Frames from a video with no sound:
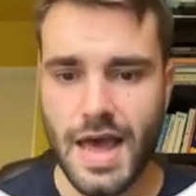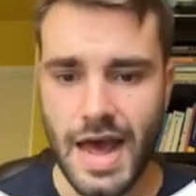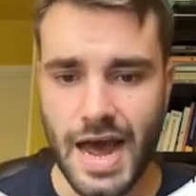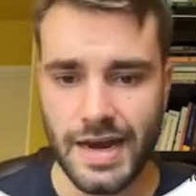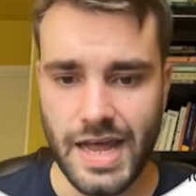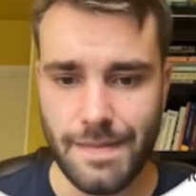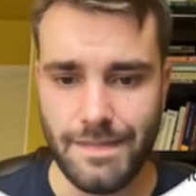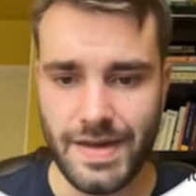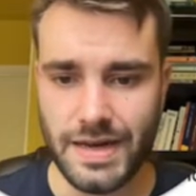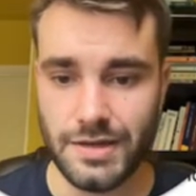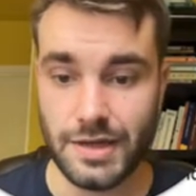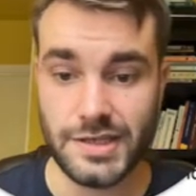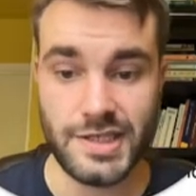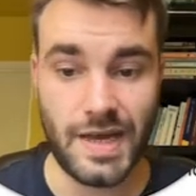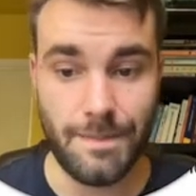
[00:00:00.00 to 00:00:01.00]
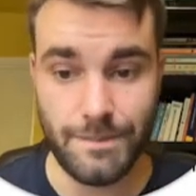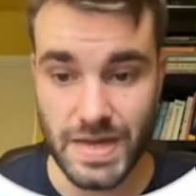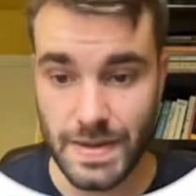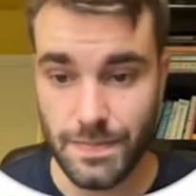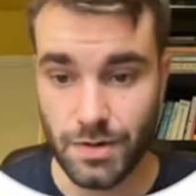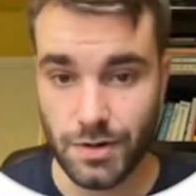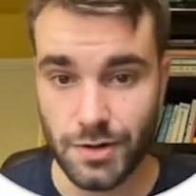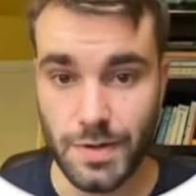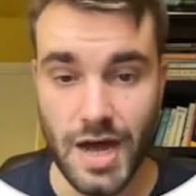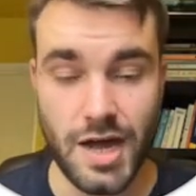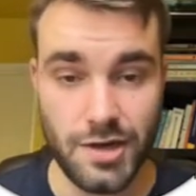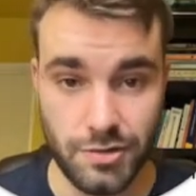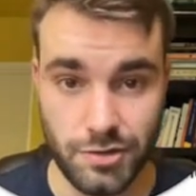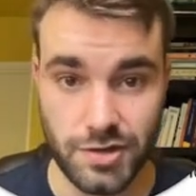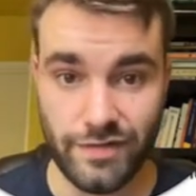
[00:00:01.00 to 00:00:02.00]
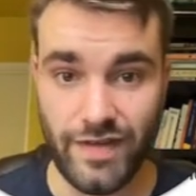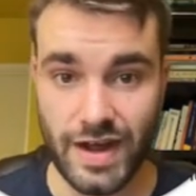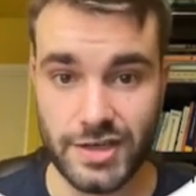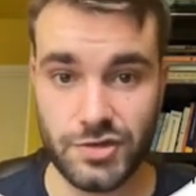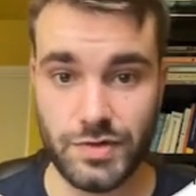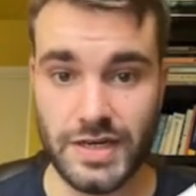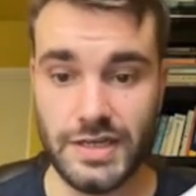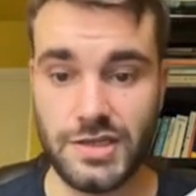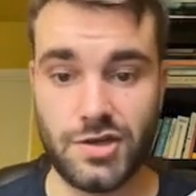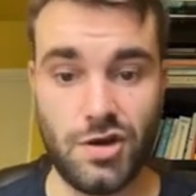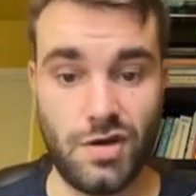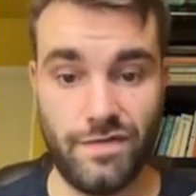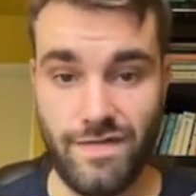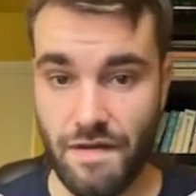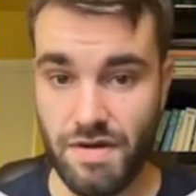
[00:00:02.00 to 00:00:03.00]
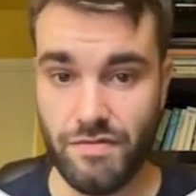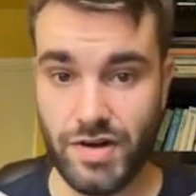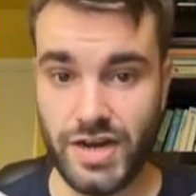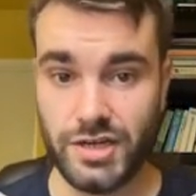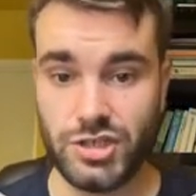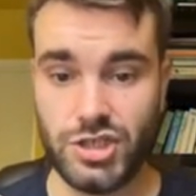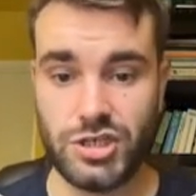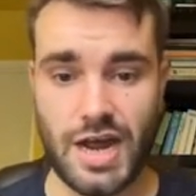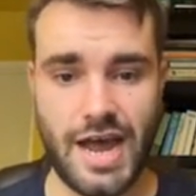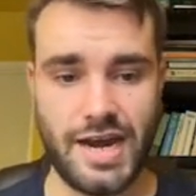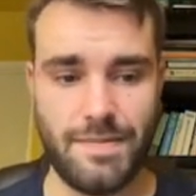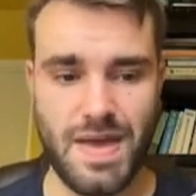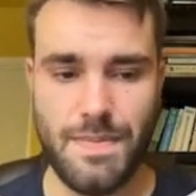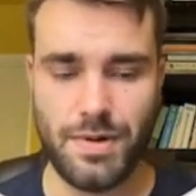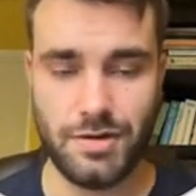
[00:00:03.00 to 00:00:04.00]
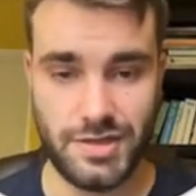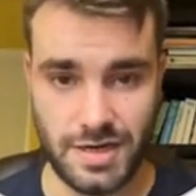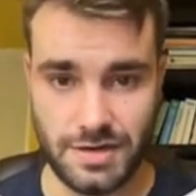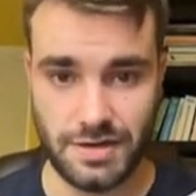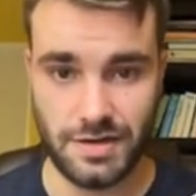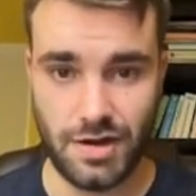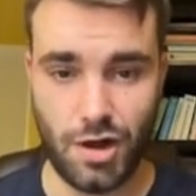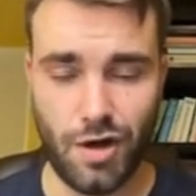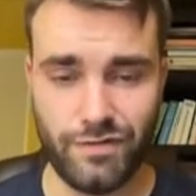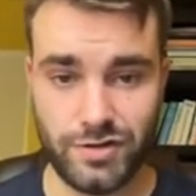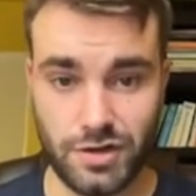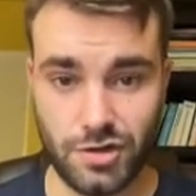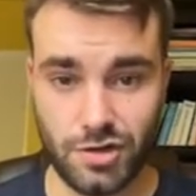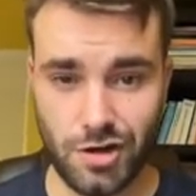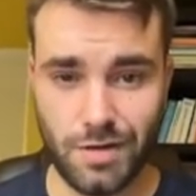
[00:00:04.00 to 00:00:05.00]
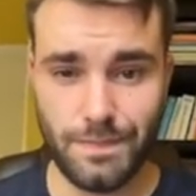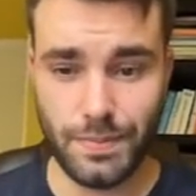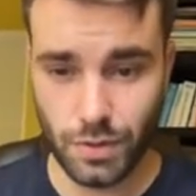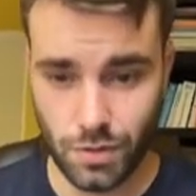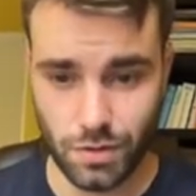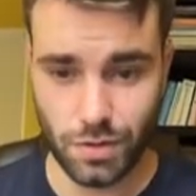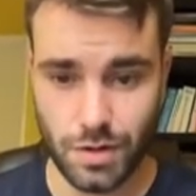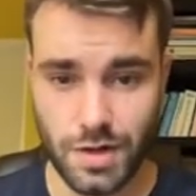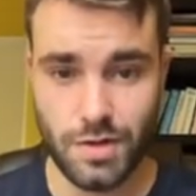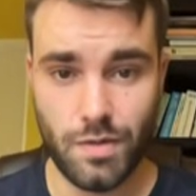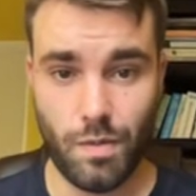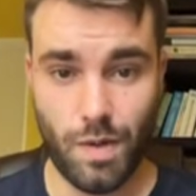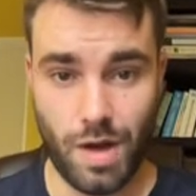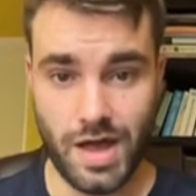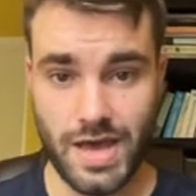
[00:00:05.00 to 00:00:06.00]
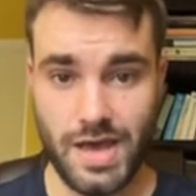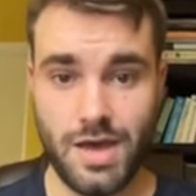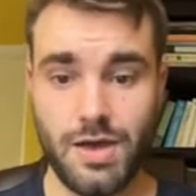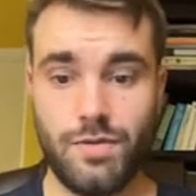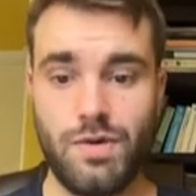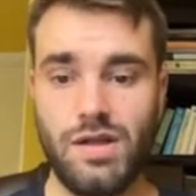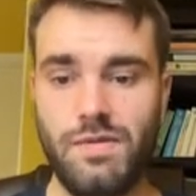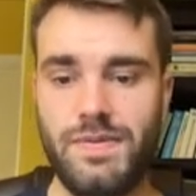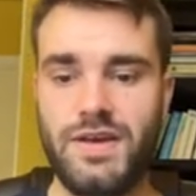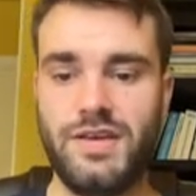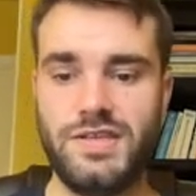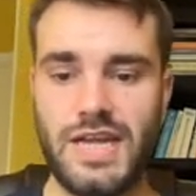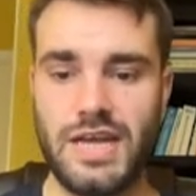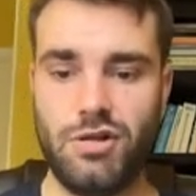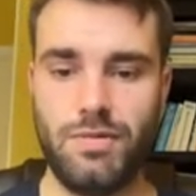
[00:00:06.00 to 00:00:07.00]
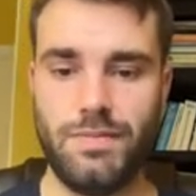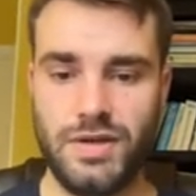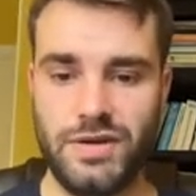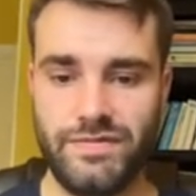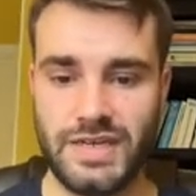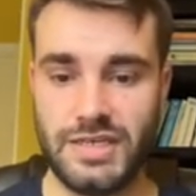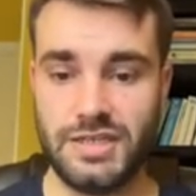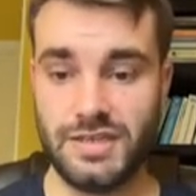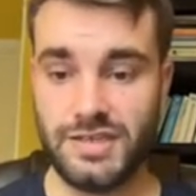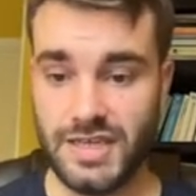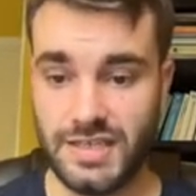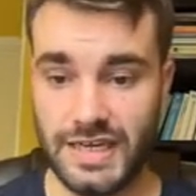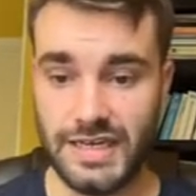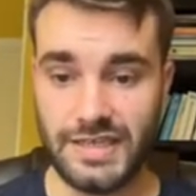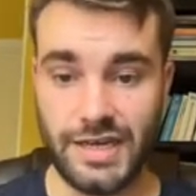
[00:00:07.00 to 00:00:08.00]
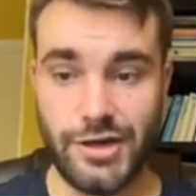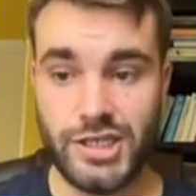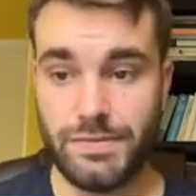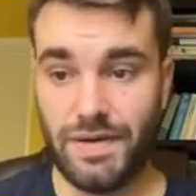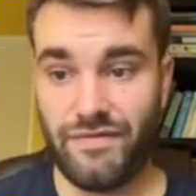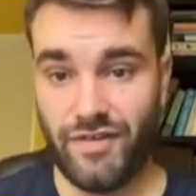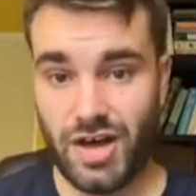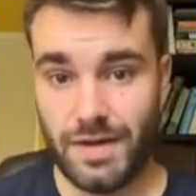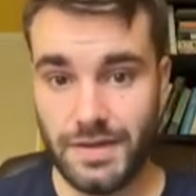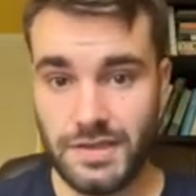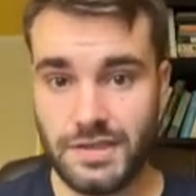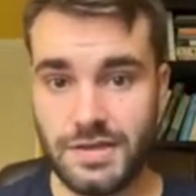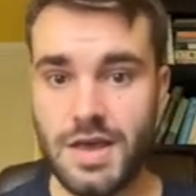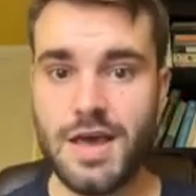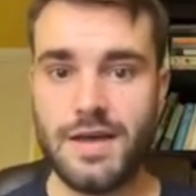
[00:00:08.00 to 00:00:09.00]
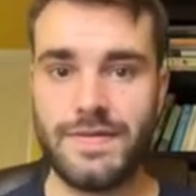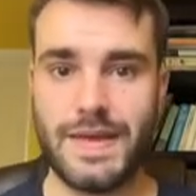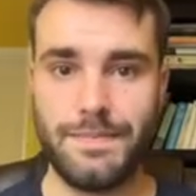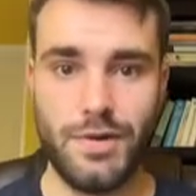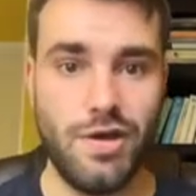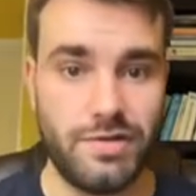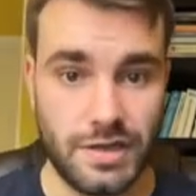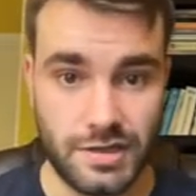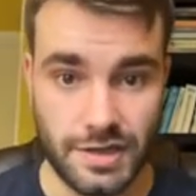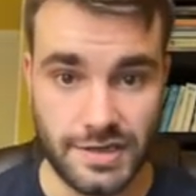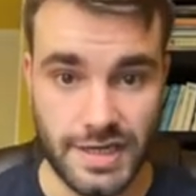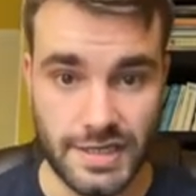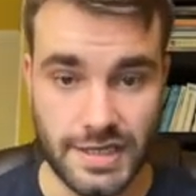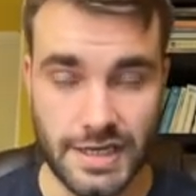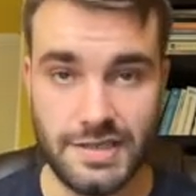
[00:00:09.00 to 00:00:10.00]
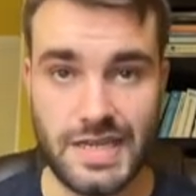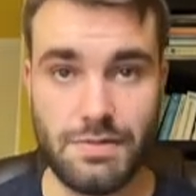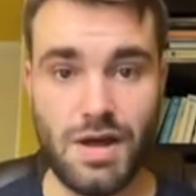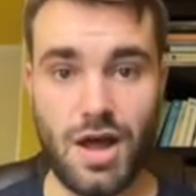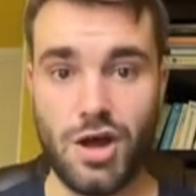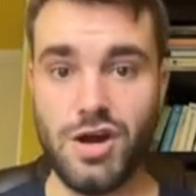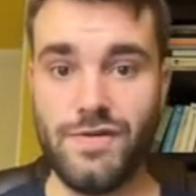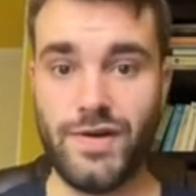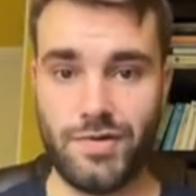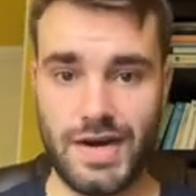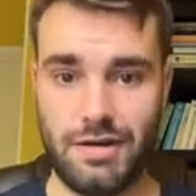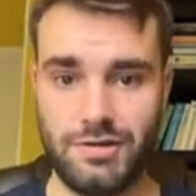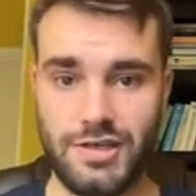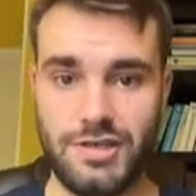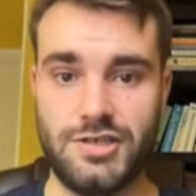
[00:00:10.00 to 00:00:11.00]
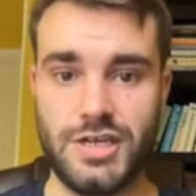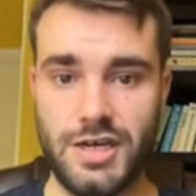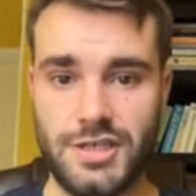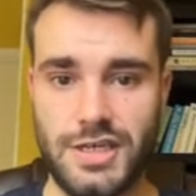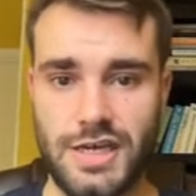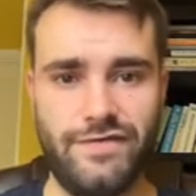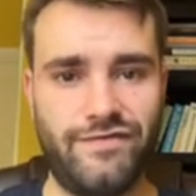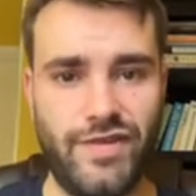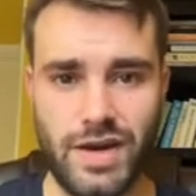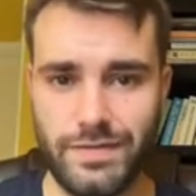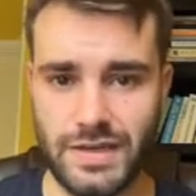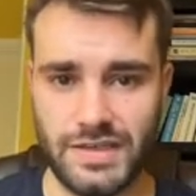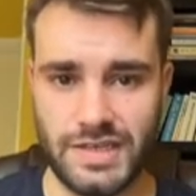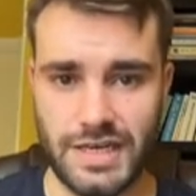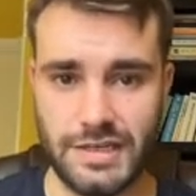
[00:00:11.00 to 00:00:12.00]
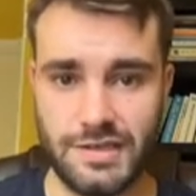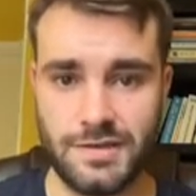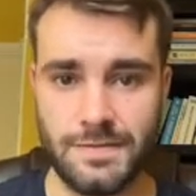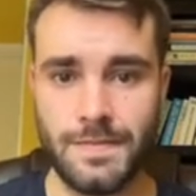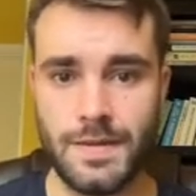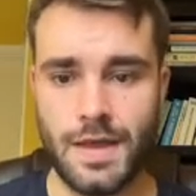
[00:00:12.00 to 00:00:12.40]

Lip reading: And that meant that some people who owned the factories got very rich, and the people who didn't often got poor. Why? Well, because they all moved into the cities. They used to be farmers, they moved into the cities, they were overcrowded, dirty, full of disease.